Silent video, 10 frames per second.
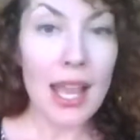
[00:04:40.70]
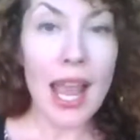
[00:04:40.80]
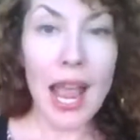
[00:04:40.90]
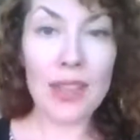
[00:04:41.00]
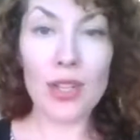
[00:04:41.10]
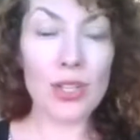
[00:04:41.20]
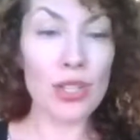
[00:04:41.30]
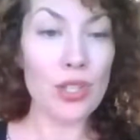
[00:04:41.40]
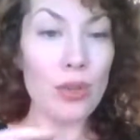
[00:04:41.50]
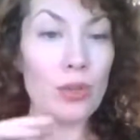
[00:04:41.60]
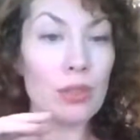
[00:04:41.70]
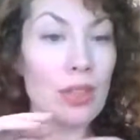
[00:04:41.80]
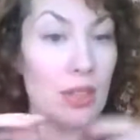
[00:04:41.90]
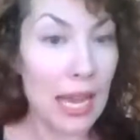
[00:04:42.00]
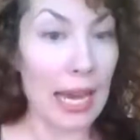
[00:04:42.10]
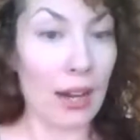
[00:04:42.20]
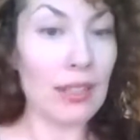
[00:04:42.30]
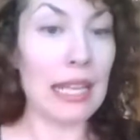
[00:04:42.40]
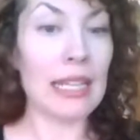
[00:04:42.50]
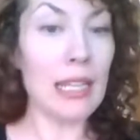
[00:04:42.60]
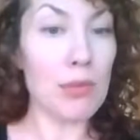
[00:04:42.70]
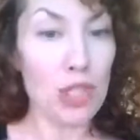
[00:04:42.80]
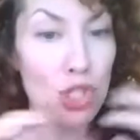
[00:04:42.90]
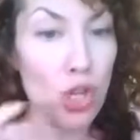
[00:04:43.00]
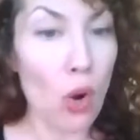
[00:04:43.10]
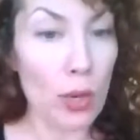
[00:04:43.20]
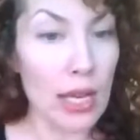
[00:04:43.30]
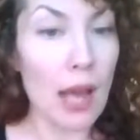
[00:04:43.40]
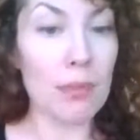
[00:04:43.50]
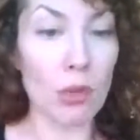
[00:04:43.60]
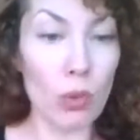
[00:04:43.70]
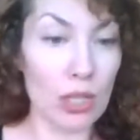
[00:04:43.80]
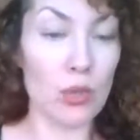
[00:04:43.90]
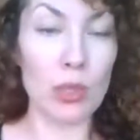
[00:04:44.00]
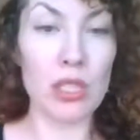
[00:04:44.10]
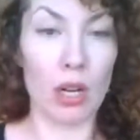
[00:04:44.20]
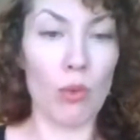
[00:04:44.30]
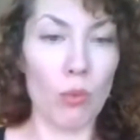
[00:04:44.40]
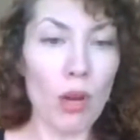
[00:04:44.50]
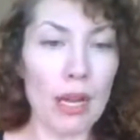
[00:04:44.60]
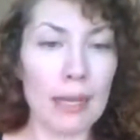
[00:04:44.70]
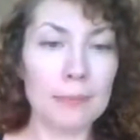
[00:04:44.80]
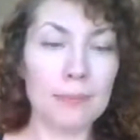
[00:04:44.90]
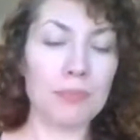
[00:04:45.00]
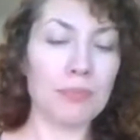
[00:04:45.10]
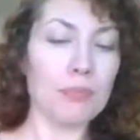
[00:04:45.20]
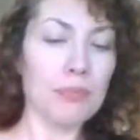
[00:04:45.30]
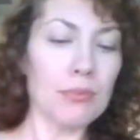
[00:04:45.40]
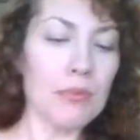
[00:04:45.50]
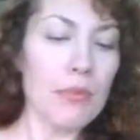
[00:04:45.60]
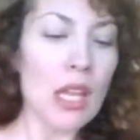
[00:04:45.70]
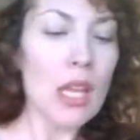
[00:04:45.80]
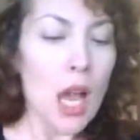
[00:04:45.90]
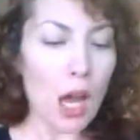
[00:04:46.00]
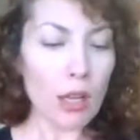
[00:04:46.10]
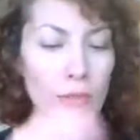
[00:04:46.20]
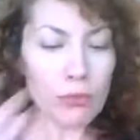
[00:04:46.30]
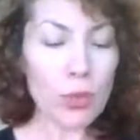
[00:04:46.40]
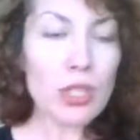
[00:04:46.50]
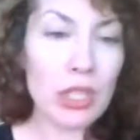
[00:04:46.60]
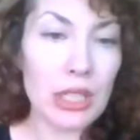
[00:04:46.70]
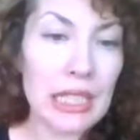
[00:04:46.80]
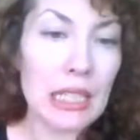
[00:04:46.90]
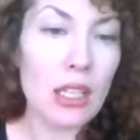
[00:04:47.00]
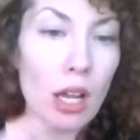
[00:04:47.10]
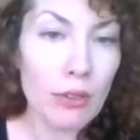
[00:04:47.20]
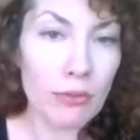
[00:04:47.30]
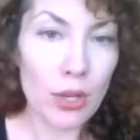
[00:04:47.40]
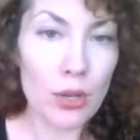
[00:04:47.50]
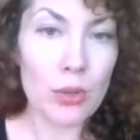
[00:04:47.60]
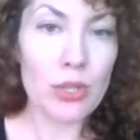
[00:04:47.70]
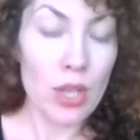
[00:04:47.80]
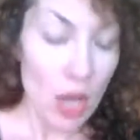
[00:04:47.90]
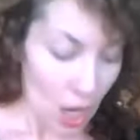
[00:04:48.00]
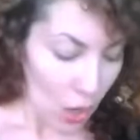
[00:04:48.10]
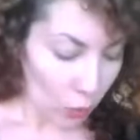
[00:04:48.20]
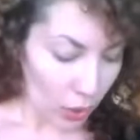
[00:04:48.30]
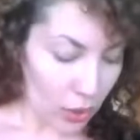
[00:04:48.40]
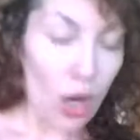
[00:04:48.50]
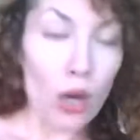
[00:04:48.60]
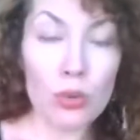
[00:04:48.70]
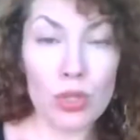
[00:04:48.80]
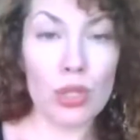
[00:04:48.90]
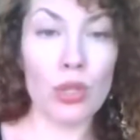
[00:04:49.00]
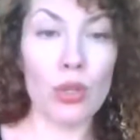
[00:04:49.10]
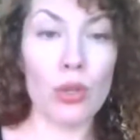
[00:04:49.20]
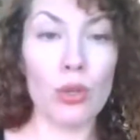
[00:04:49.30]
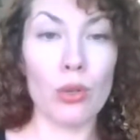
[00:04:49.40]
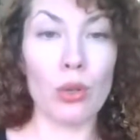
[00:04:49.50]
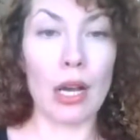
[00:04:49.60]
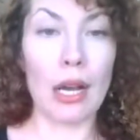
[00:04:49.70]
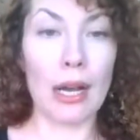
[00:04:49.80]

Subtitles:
and they're still there, and they keep showing up, the ones we don't want. Unfortunately, a lot of folks will go to